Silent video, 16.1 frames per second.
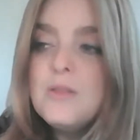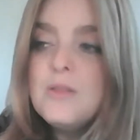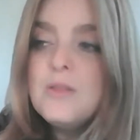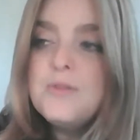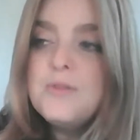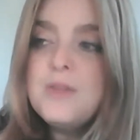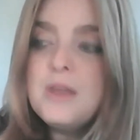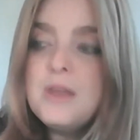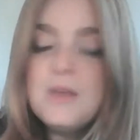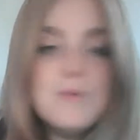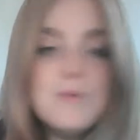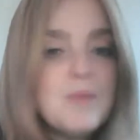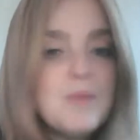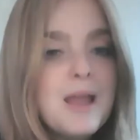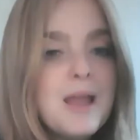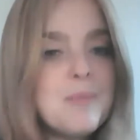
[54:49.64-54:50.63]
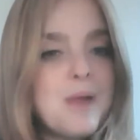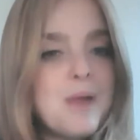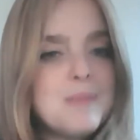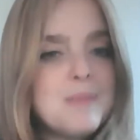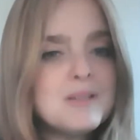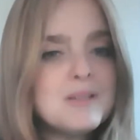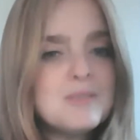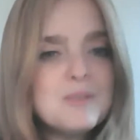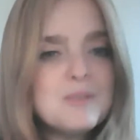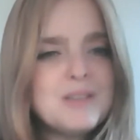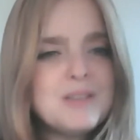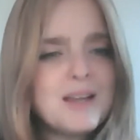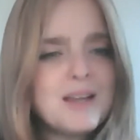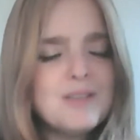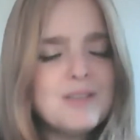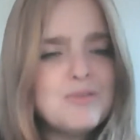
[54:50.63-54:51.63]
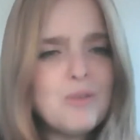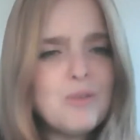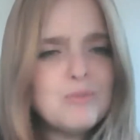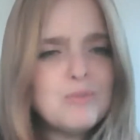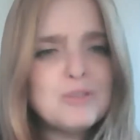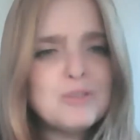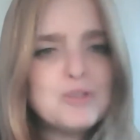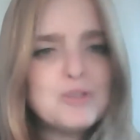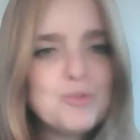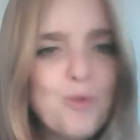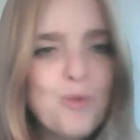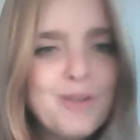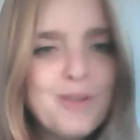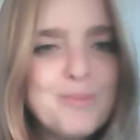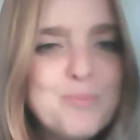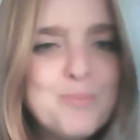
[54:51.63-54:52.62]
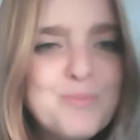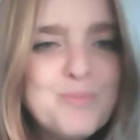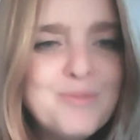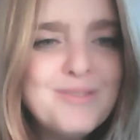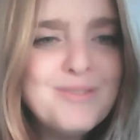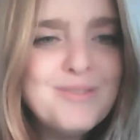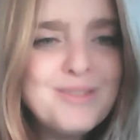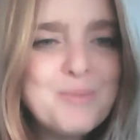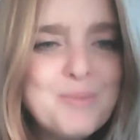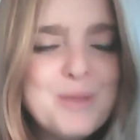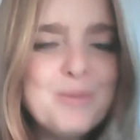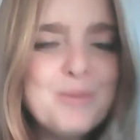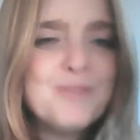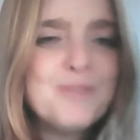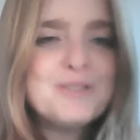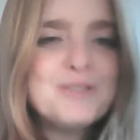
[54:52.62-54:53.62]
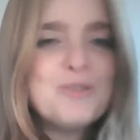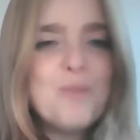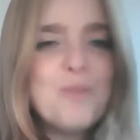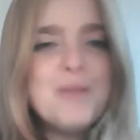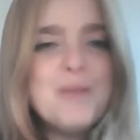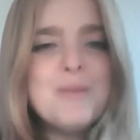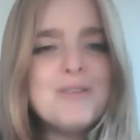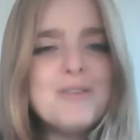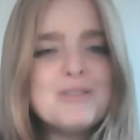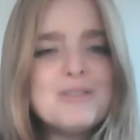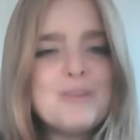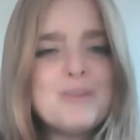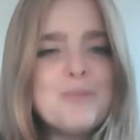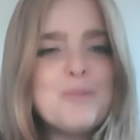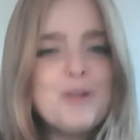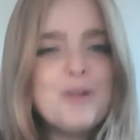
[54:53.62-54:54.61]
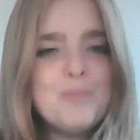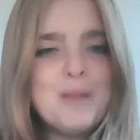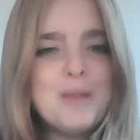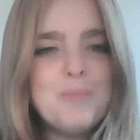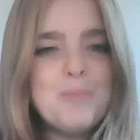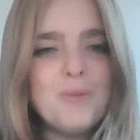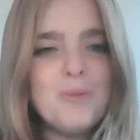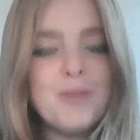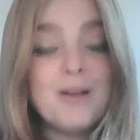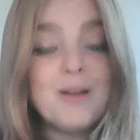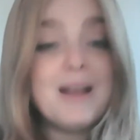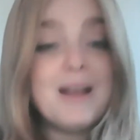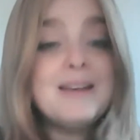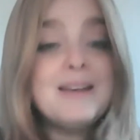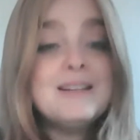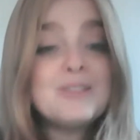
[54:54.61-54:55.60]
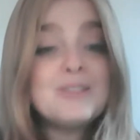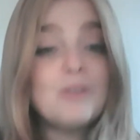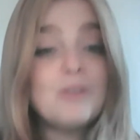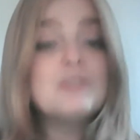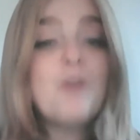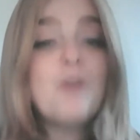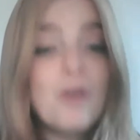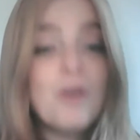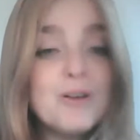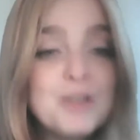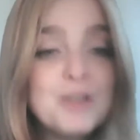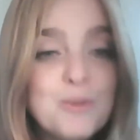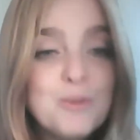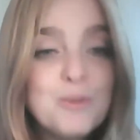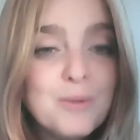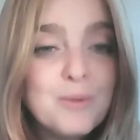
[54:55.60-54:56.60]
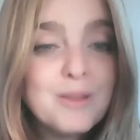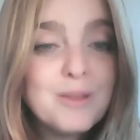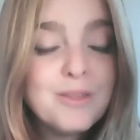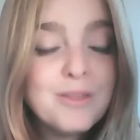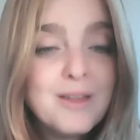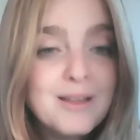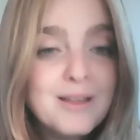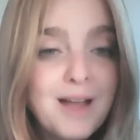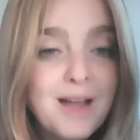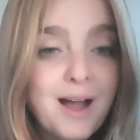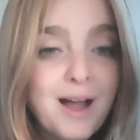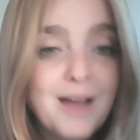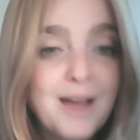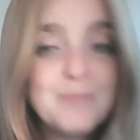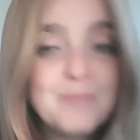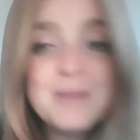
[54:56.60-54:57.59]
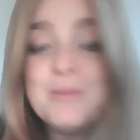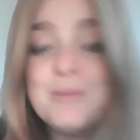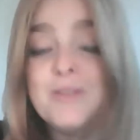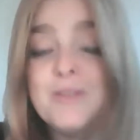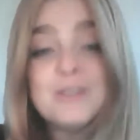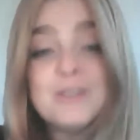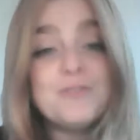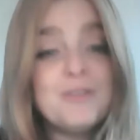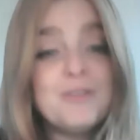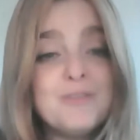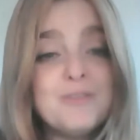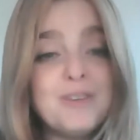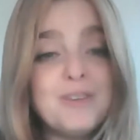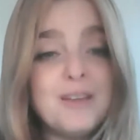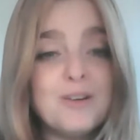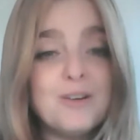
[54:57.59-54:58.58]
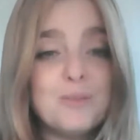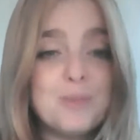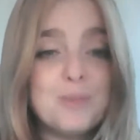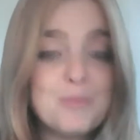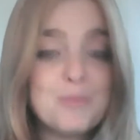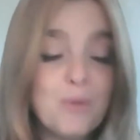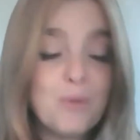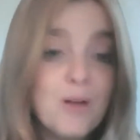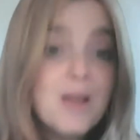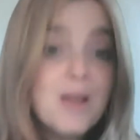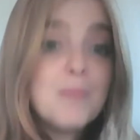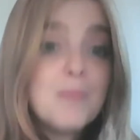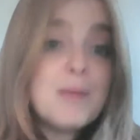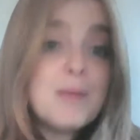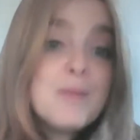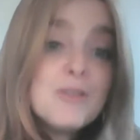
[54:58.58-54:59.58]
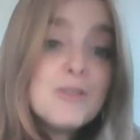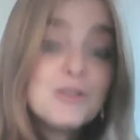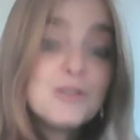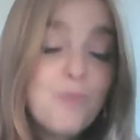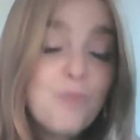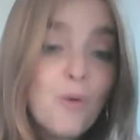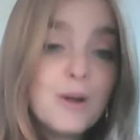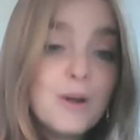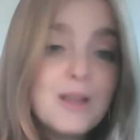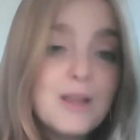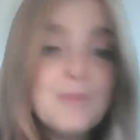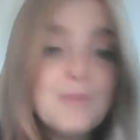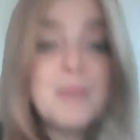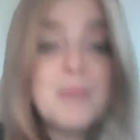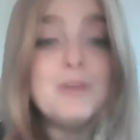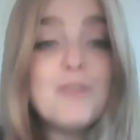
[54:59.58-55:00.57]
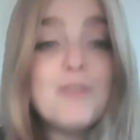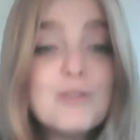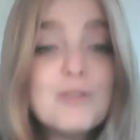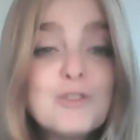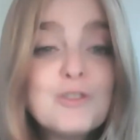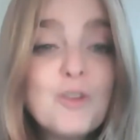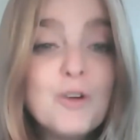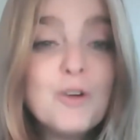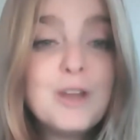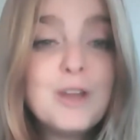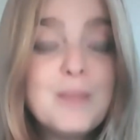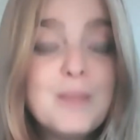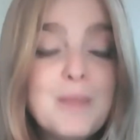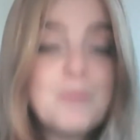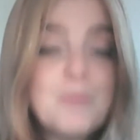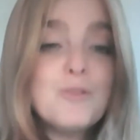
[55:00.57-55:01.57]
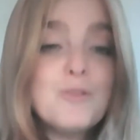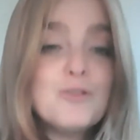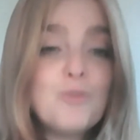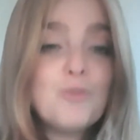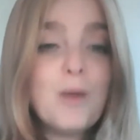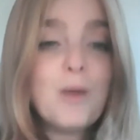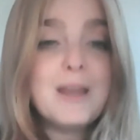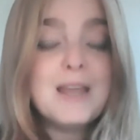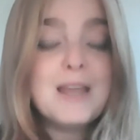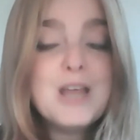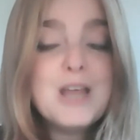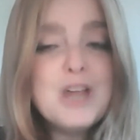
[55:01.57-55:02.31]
The Abraham says, One second, don't destroy the, the people of Sodom. Maybe there's some good people there. And he starts arguing with God. Maybe there's 50 good people. Maybe there's 40. Maybe there's 30. Maybe there's 20.